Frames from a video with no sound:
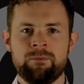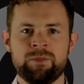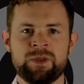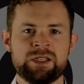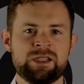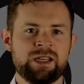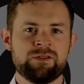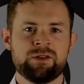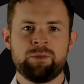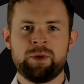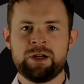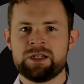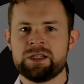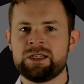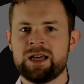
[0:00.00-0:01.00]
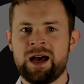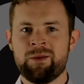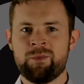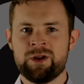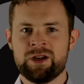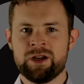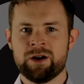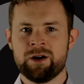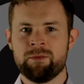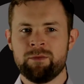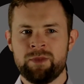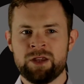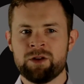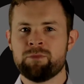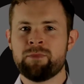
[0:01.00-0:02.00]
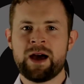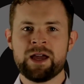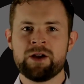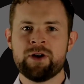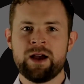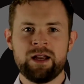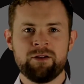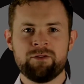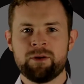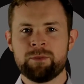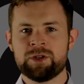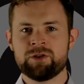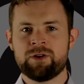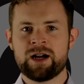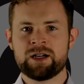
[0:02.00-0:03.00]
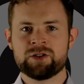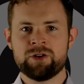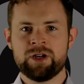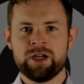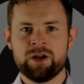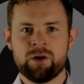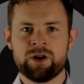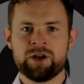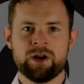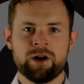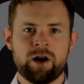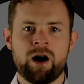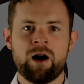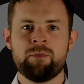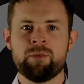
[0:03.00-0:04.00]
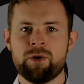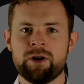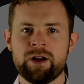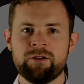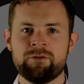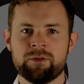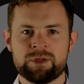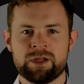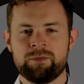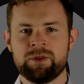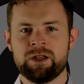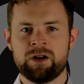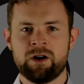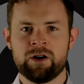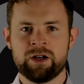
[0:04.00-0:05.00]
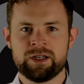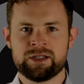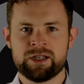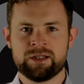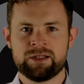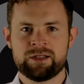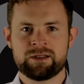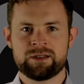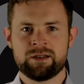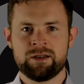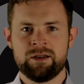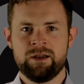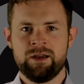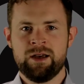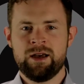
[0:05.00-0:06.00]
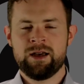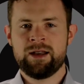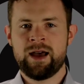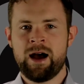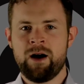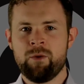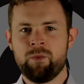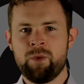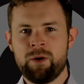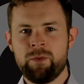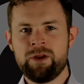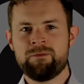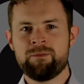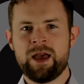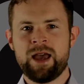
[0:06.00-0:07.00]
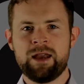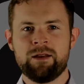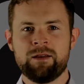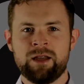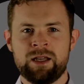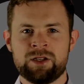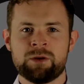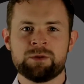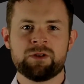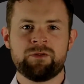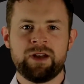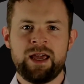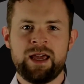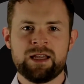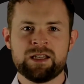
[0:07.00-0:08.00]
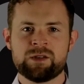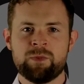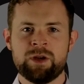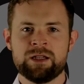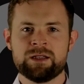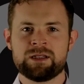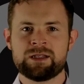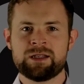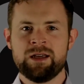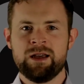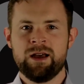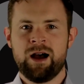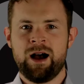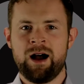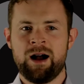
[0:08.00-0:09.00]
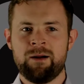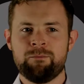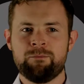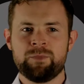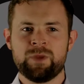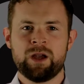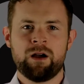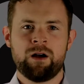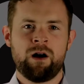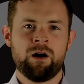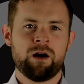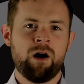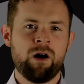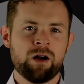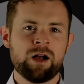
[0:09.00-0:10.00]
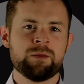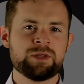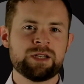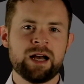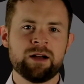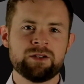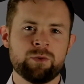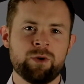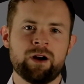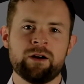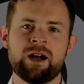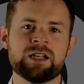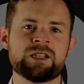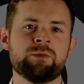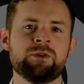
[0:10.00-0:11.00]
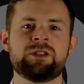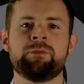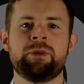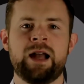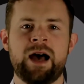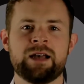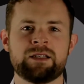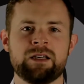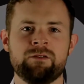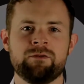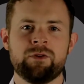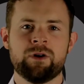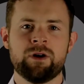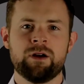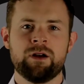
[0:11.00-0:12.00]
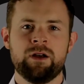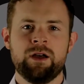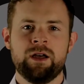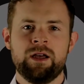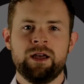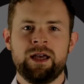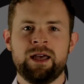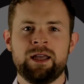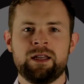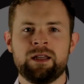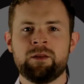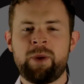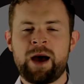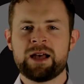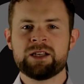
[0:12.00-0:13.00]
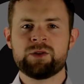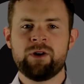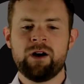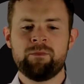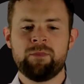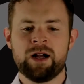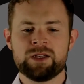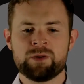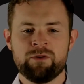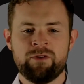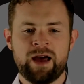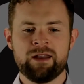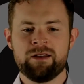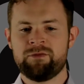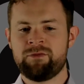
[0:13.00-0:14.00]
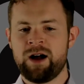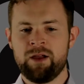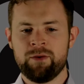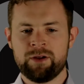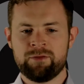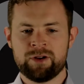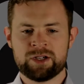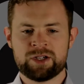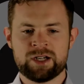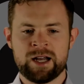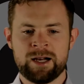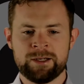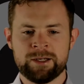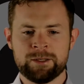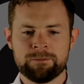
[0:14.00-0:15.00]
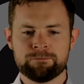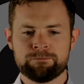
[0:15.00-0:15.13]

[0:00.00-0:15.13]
This saves a bunch of time when you're either migrating from a directory or you're onboarding from something that already exists. Now, what we've made in terms of enhancements all comes down to what our customers have been asking for. And in the past 12 months, we've added the following functionality.